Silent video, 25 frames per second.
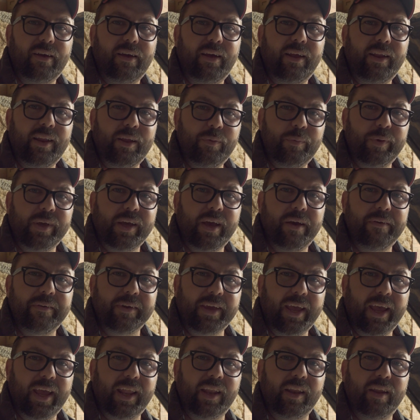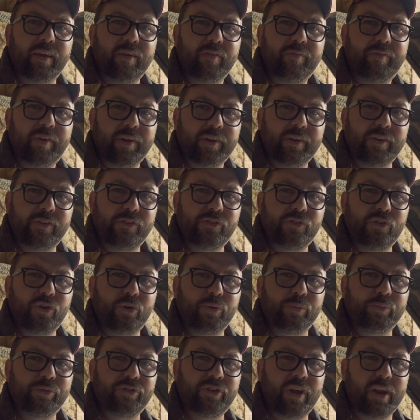And here we go again,
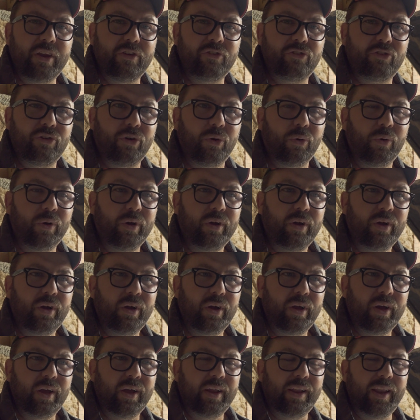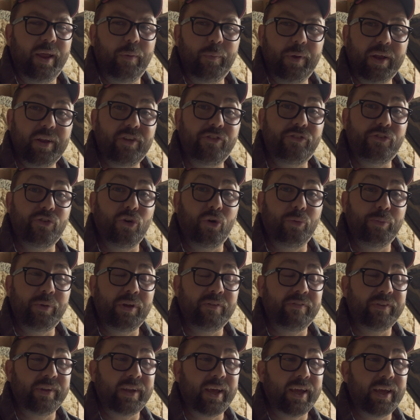thunderstorm central. Now, we had a storm
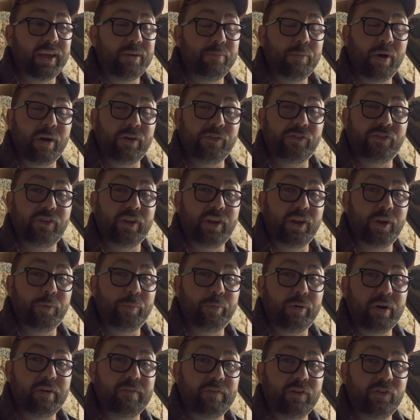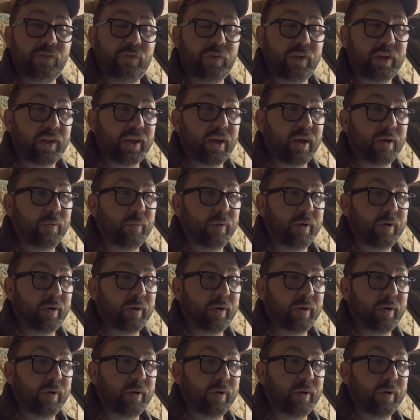the other day. You might have seen in a previous video